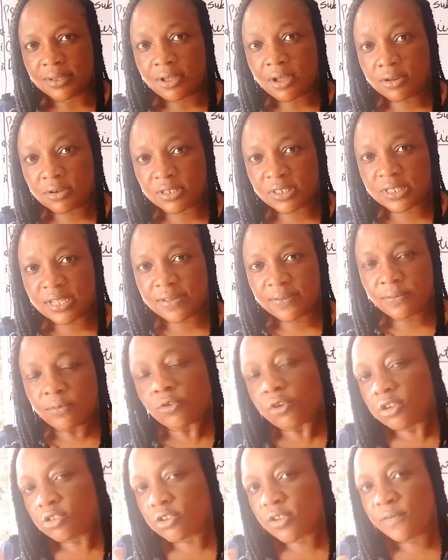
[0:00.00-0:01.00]
Understand?
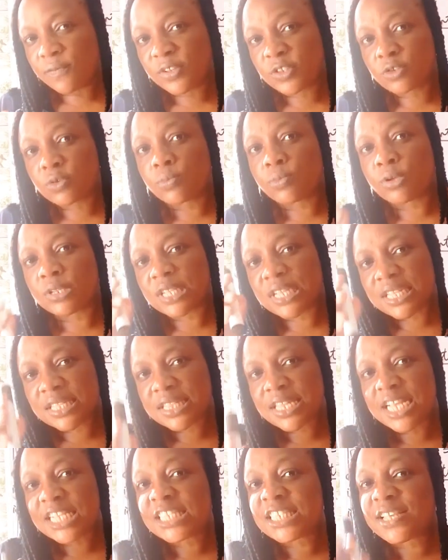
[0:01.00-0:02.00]
Not just physical, but
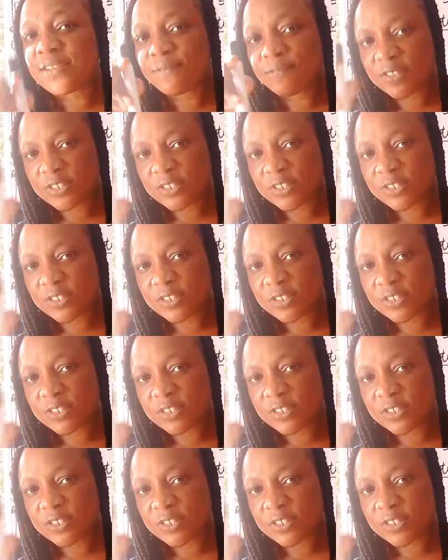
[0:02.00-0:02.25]
intensive